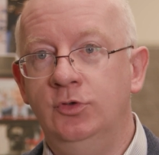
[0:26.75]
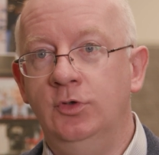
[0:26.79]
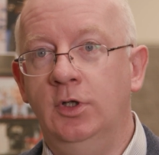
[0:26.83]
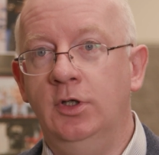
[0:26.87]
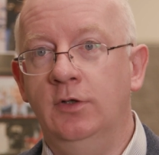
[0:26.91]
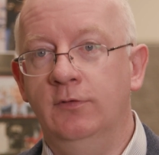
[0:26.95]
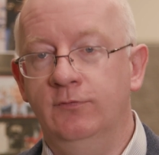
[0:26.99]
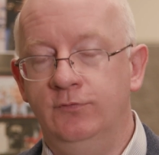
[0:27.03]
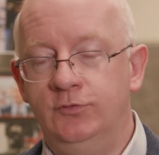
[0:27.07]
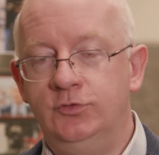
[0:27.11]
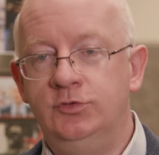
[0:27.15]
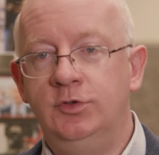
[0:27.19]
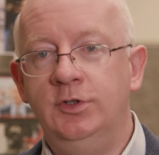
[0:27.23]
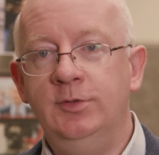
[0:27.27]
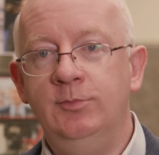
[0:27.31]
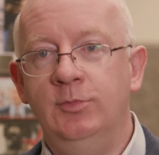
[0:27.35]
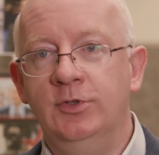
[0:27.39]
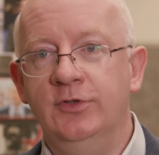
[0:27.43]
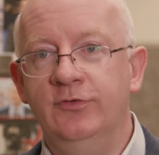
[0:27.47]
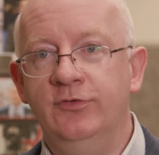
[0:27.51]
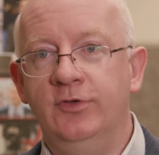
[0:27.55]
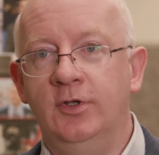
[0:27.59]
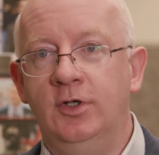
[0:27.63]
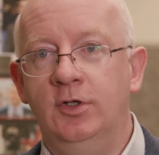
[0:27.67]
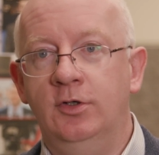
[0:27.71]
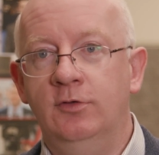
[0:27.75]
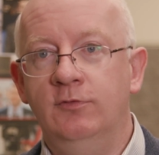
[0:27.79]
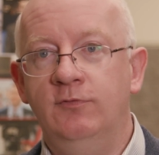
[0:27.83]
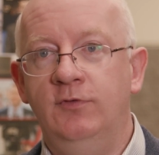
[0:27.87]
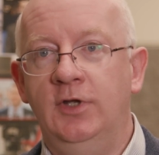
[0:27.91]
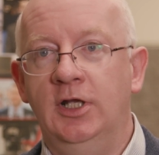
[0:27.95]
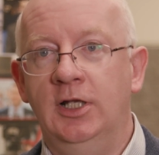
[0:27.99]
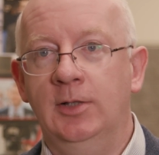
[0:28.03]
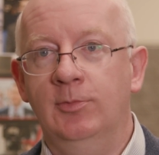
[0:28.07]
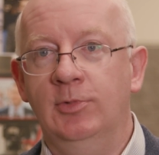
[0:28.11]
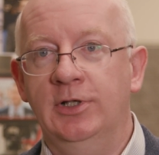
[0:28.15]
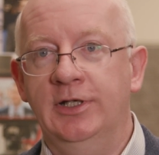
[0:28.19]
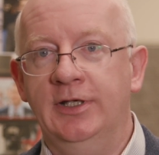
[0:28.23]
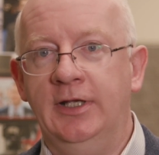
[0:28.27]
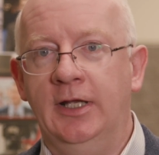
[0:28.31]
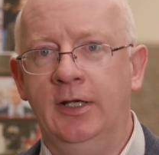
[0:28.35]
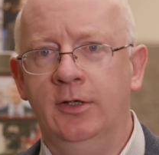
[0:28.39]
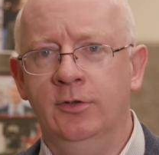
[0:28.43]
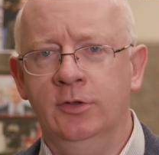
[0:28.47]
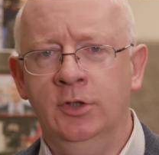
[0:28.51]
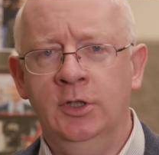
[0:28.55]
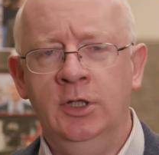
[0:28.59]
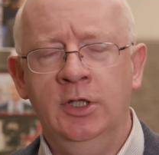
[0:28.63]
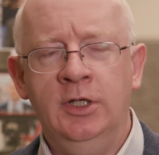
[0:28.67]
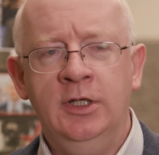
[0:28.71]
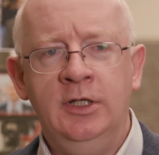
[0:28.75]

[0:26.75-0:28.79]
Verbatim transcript: of treatments that are available now,